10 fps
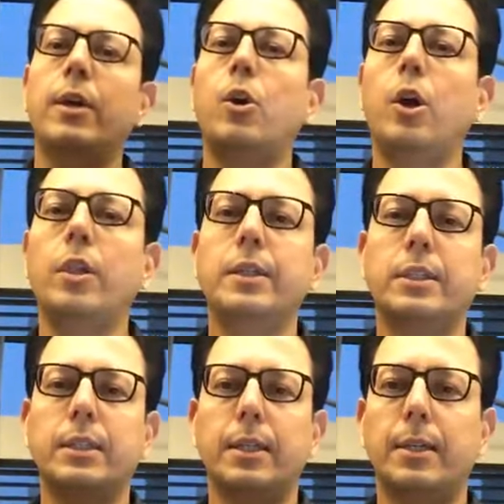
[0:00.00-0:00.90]
all
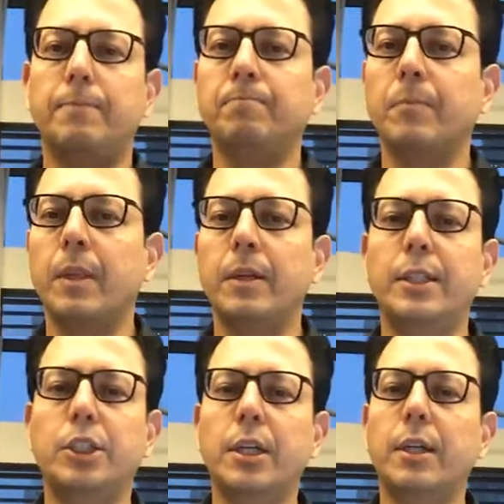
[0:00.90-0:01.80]
this uh,
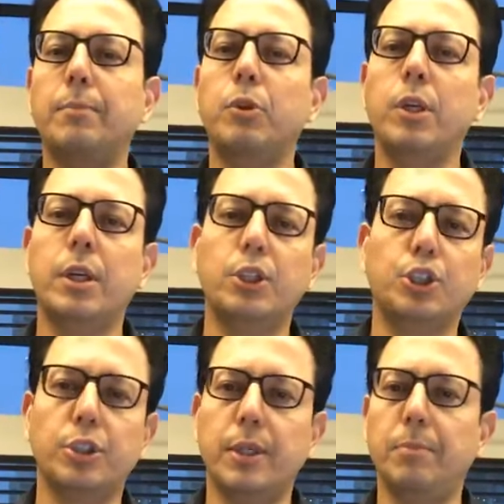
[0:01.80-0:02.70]
digital
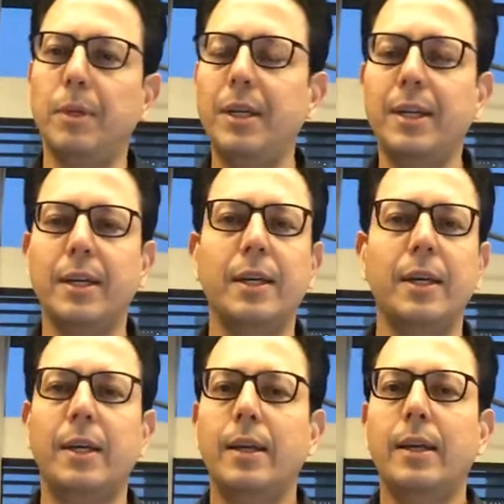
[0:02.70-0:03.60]
communication and media,
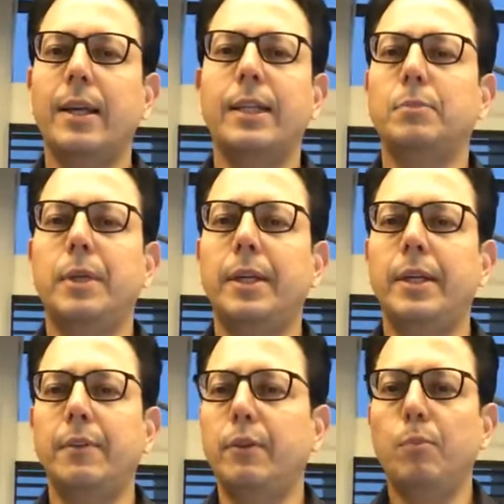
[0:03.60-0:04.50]
it has made it
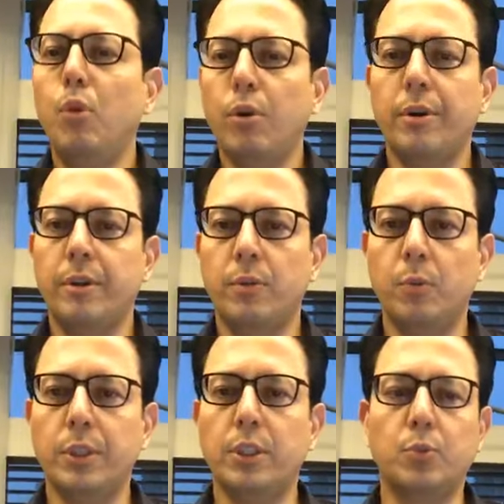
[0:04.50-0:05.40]
even more
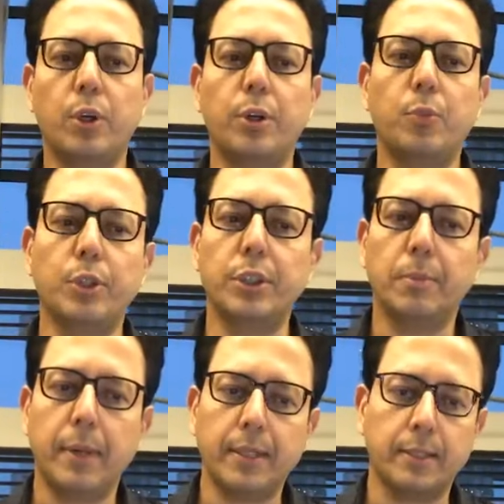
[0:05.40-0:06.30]
versus what it was in the
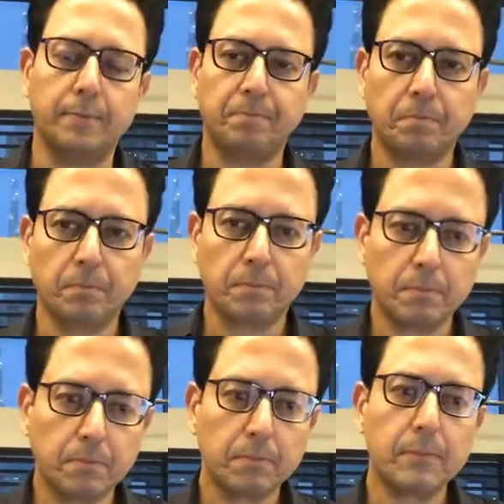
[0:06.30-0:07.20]
past.
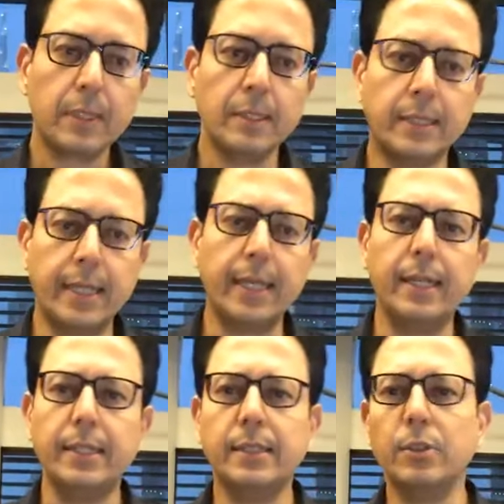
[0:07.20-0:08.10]
Second
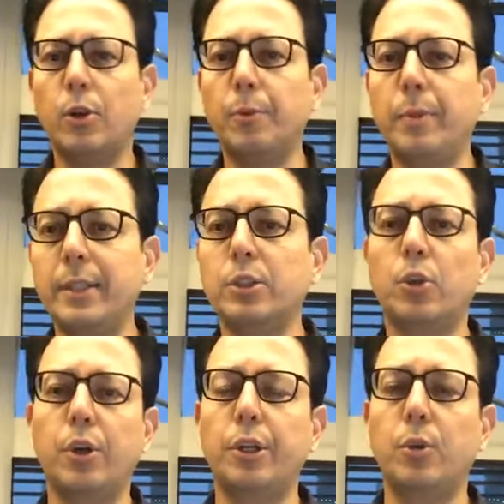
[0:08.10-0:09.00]
is compromised
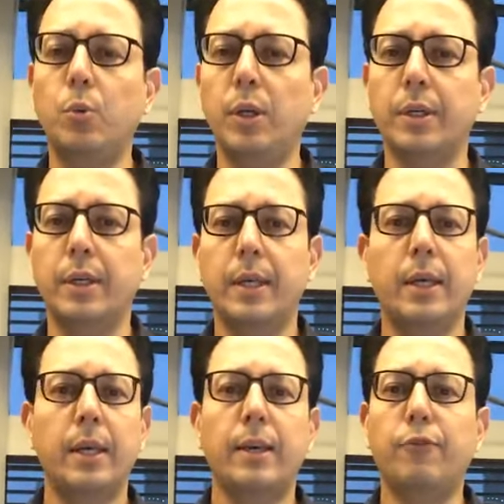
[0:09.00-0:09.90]
quality of work.
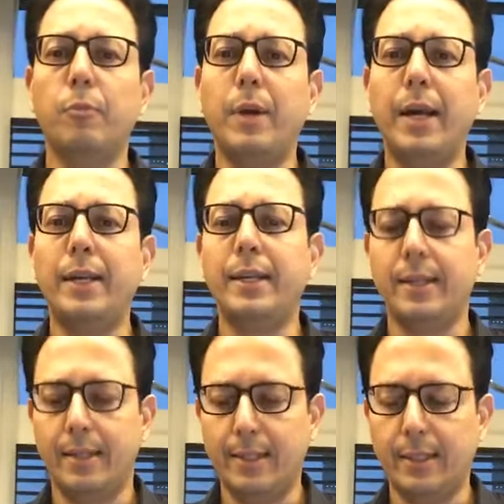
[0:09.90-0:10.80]
If your mind
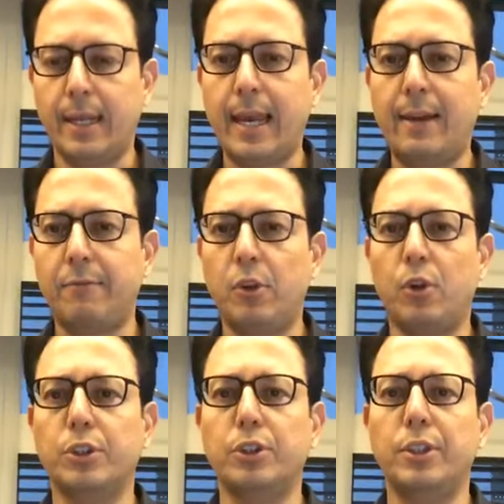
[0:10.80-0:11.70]
doesn't have the
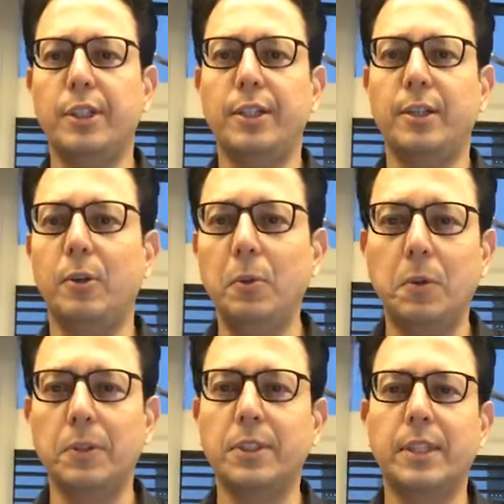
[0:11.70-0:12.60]
oxygenated
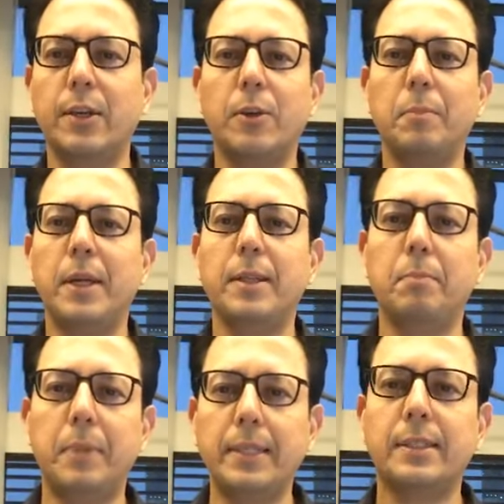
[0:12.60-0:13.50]
glucose, it cannot make the
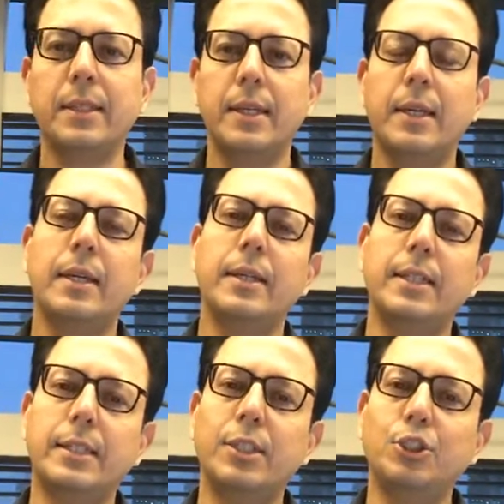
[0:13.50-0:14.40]
best
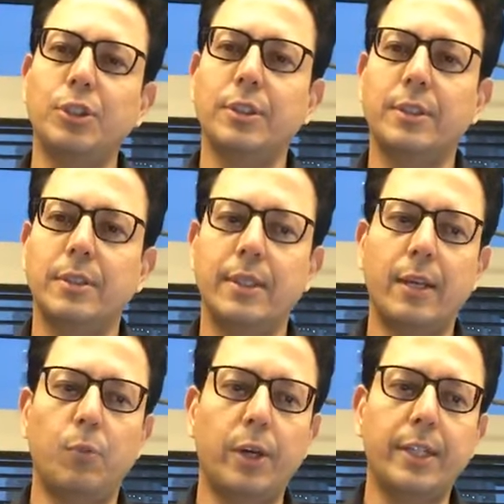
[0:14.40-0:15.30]
decisions.
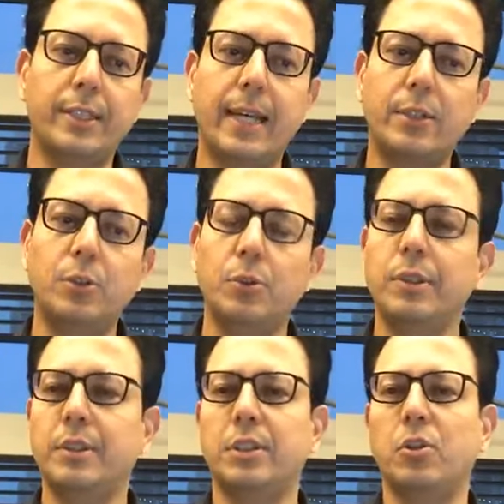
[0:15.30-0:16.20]
And what does that do?
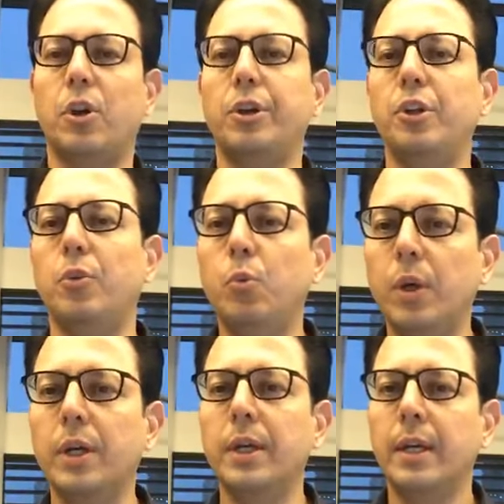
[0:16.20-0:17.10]
It's a quality of
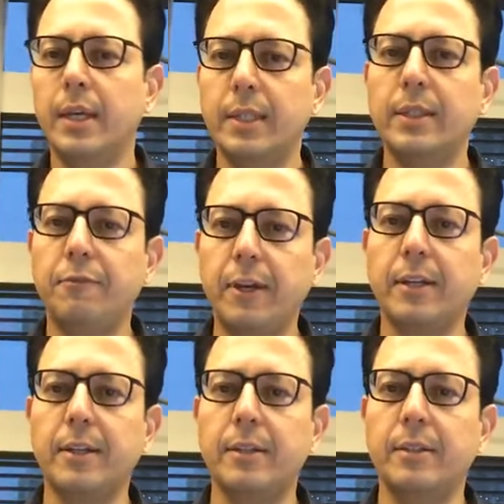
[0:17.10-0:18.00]
work is
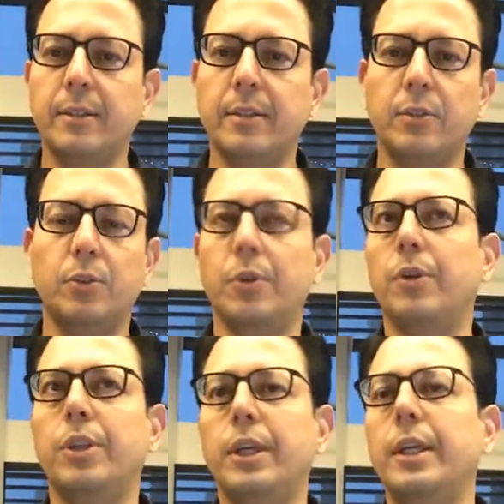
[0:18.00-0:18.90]
affected. You,
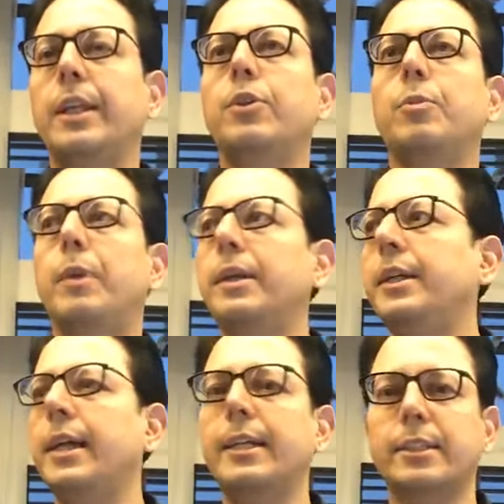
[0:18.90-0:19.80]
you're thinking that you're
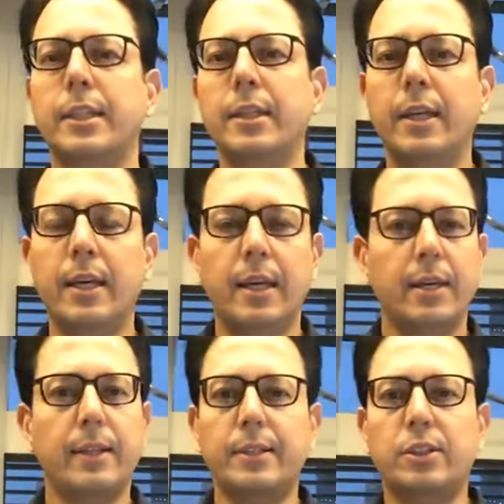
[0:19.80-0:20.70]
multitasking.
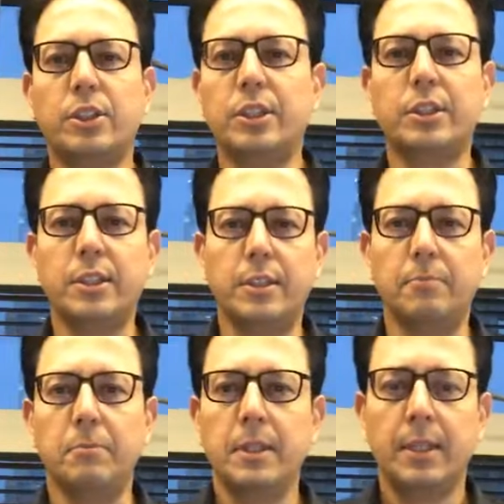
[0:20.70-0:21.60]
That's just a uh,
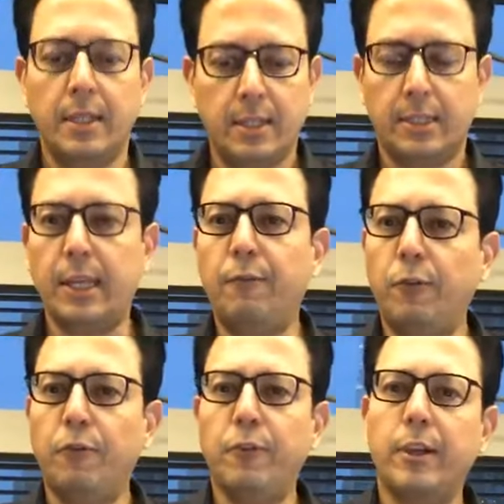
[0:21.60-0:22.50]

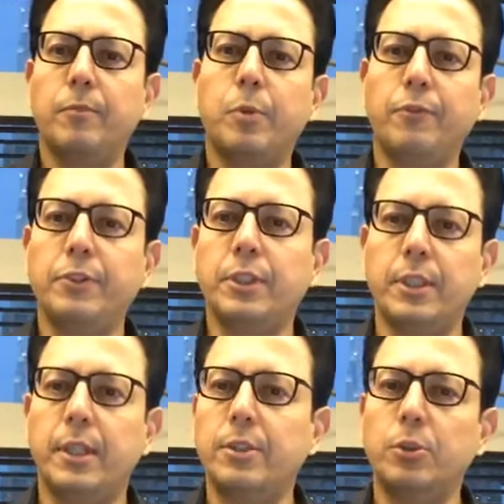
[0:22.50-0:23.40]
self-fulfilling prophecy
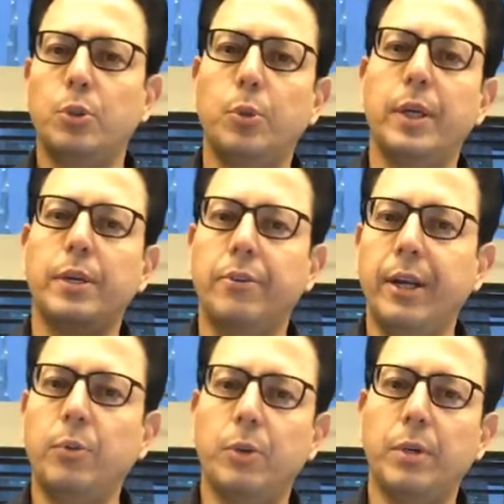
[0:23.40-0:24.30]
that you're doing
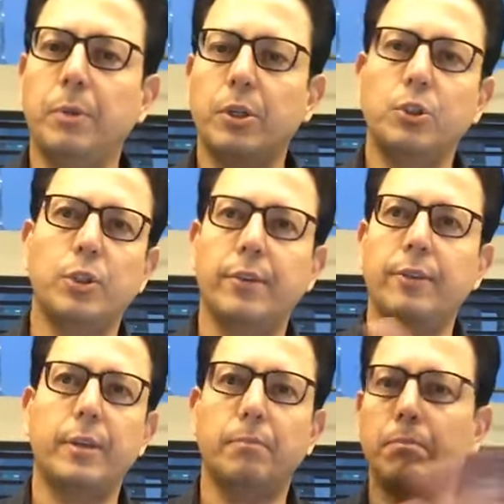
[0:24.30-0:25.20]
great work because you have
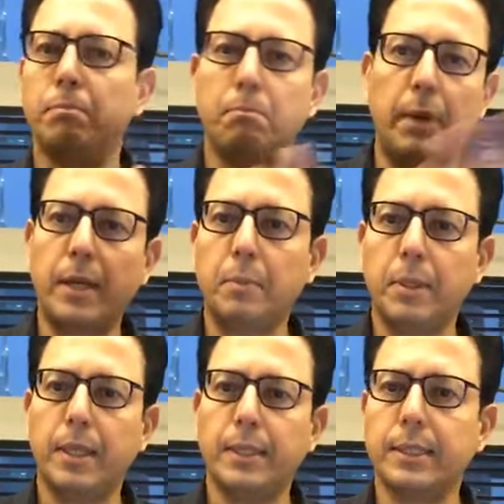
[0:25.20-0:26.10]
done
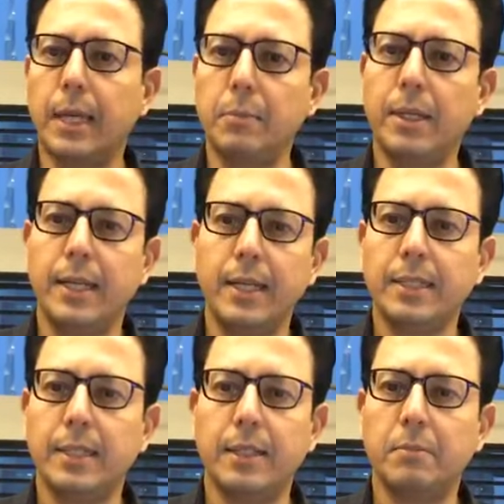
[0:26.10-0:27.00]
multiple things
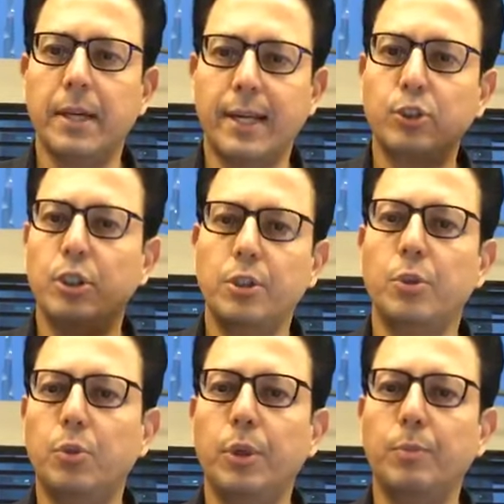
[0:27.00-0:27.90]
simultaneously but actually
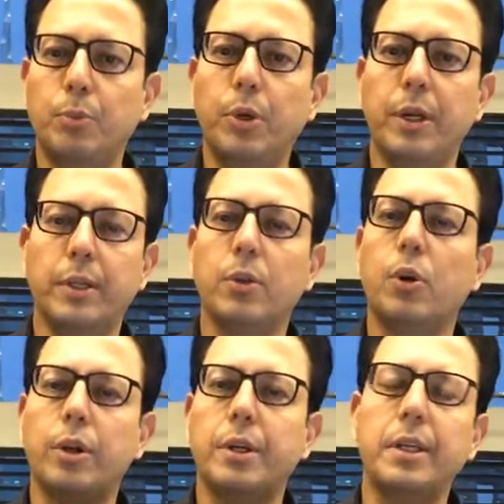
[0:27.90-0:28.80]
you're doing poorly the
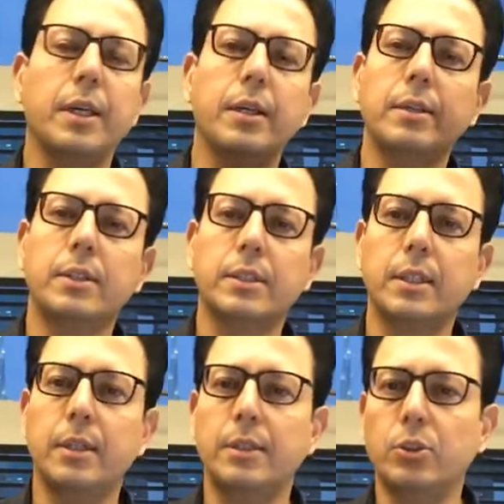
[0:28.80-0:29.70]
quality and it's,
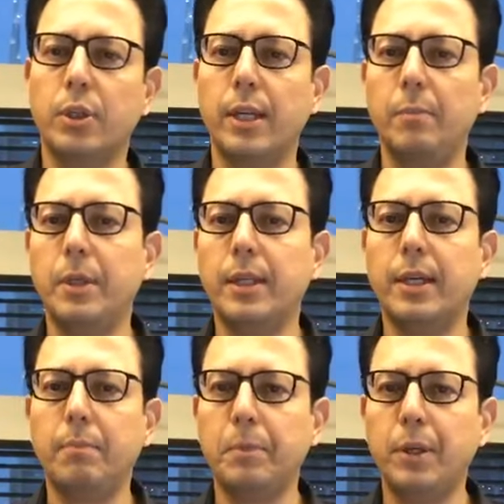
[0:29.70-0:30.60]
uh, it's not helping the
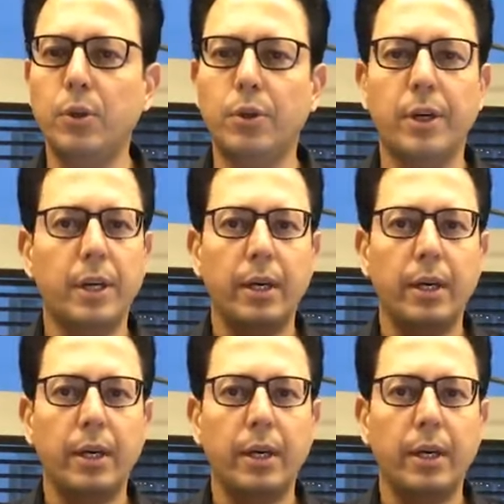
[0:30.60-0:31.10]
company or